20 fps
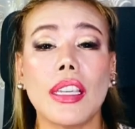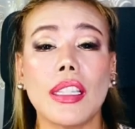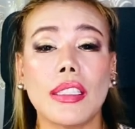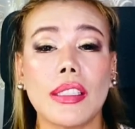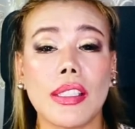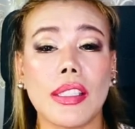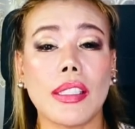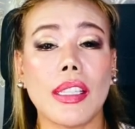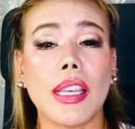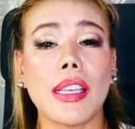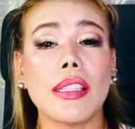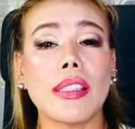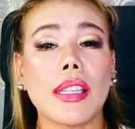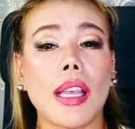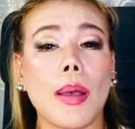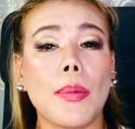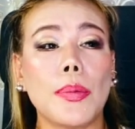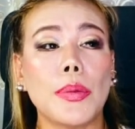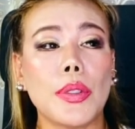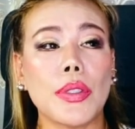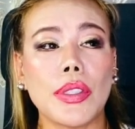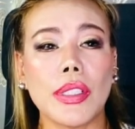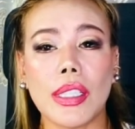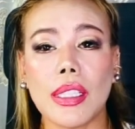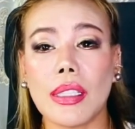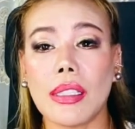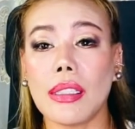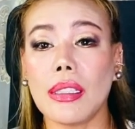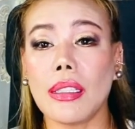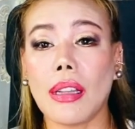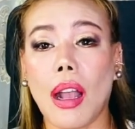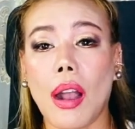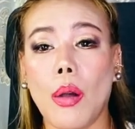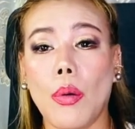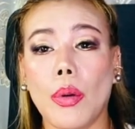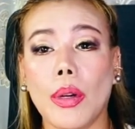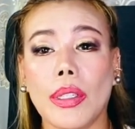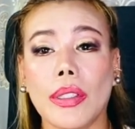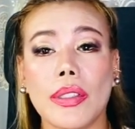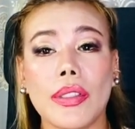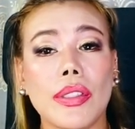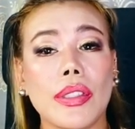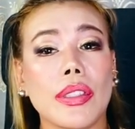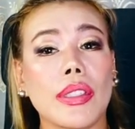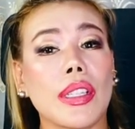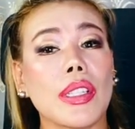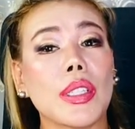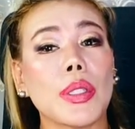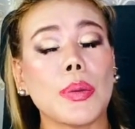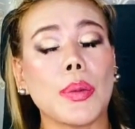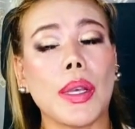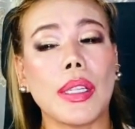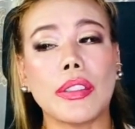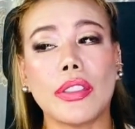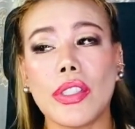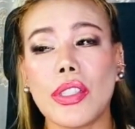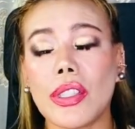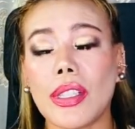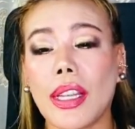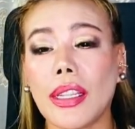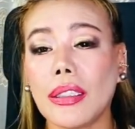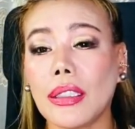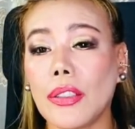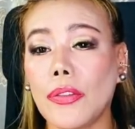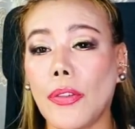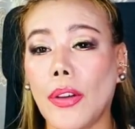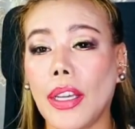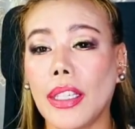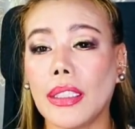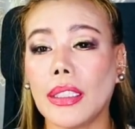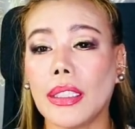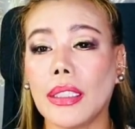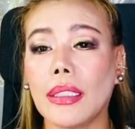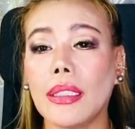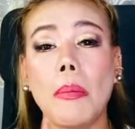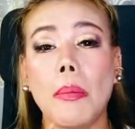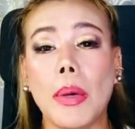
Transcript: It stays up to sixteen hours as well, just like the vinyl.